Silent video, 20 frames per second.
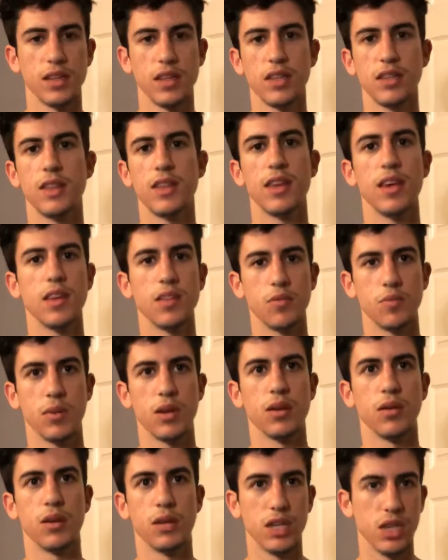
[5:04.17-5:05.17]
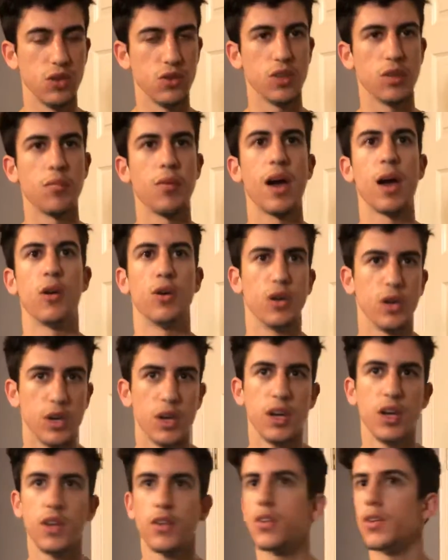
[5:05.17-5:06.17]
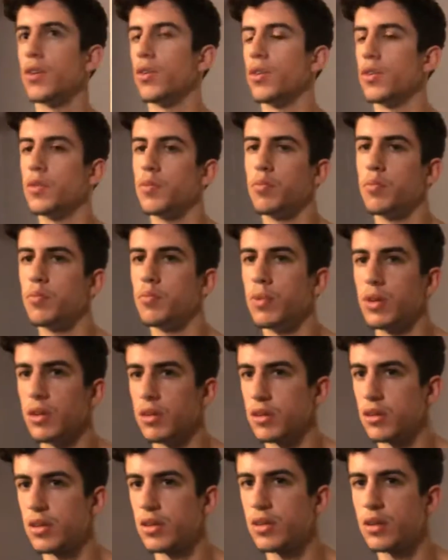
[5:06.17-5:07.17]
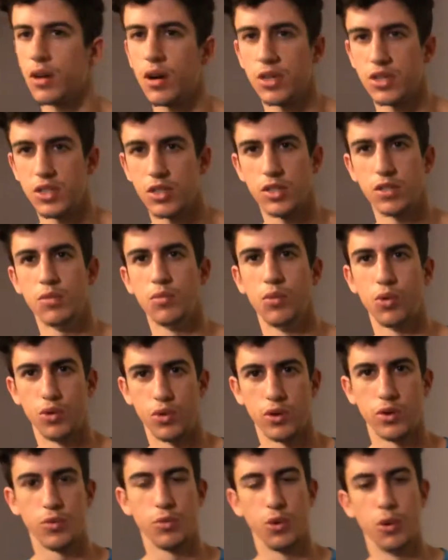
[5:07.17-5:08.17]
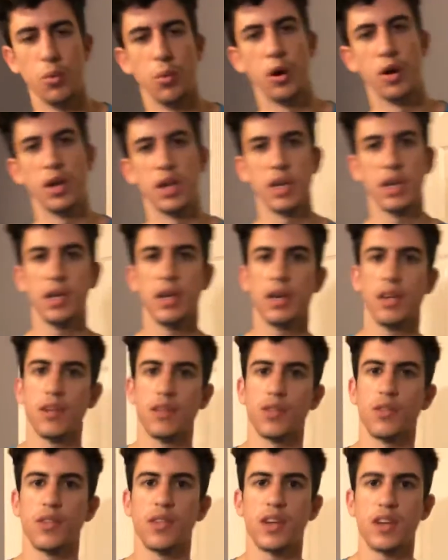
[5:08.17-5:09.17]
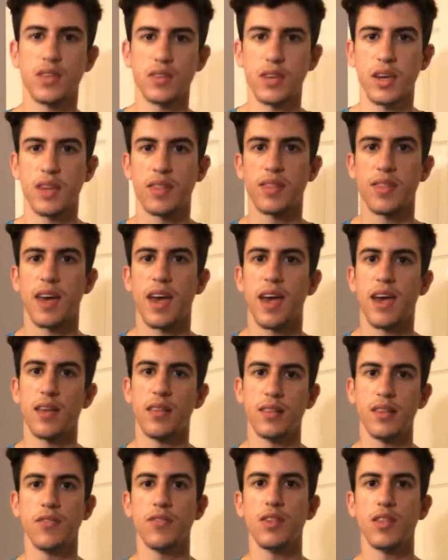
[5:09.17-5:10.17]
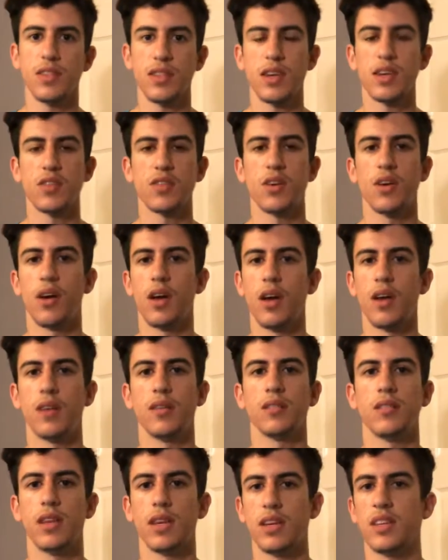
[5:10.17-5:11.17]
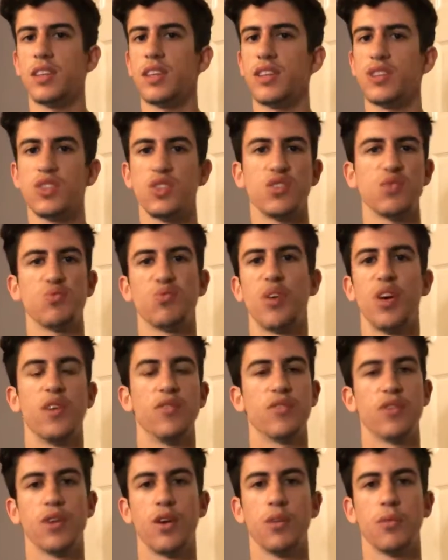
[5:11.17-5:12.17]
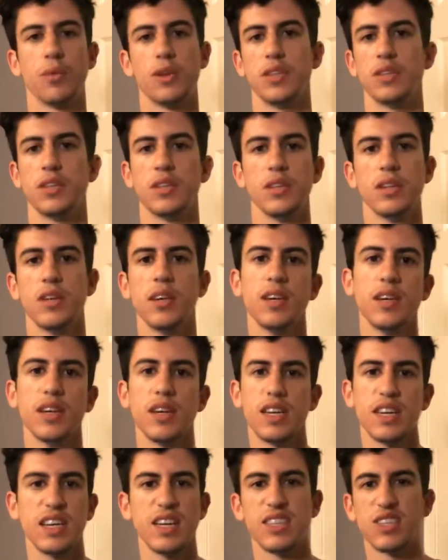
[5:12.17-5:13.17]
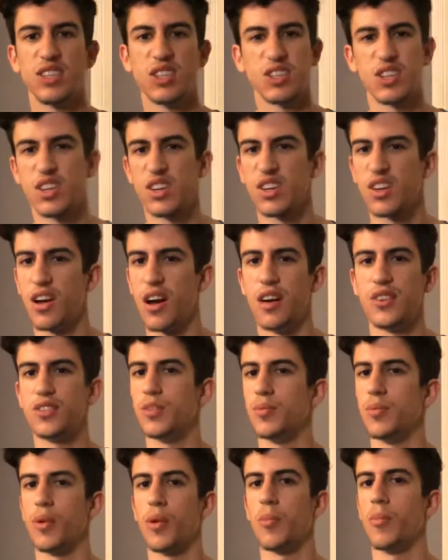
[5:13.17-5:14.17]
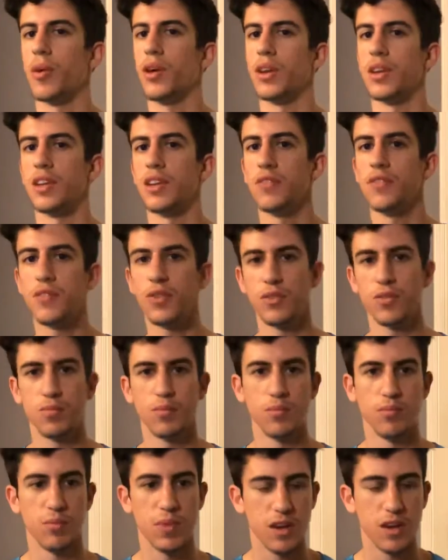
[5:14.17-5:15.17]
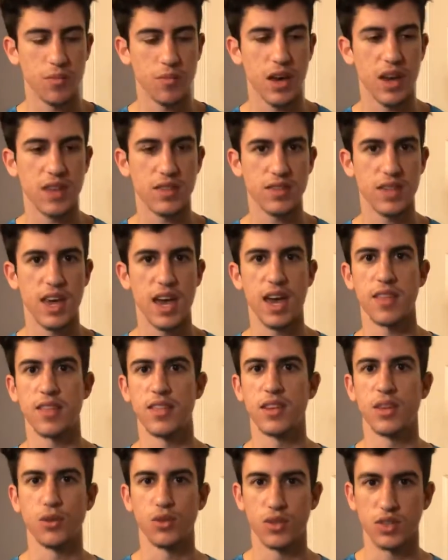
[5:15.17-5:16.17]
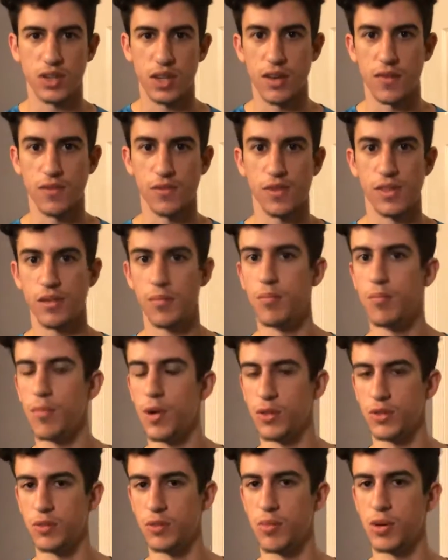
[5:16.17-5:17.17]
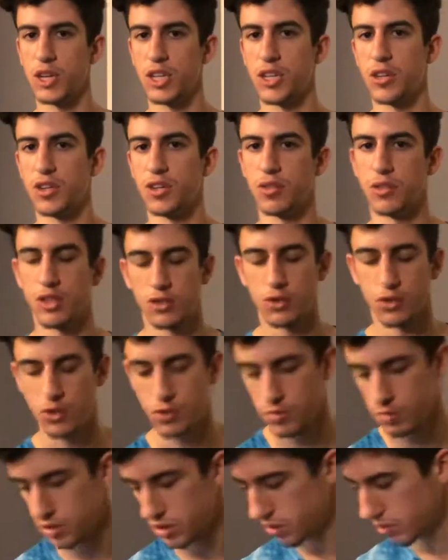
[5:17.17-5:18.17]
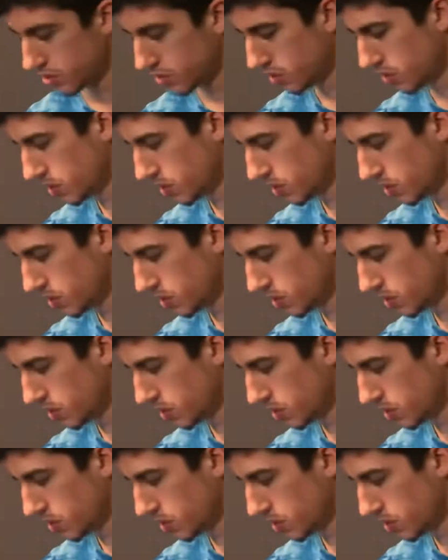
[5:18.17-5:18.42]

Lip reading: lid, it's been using power. So it's been costing you more and more money. So things like that, leaving things on, letting things just run for no reason, is just going to cost you more money. If you minimize that, then you'll save the most money on your electrical bill.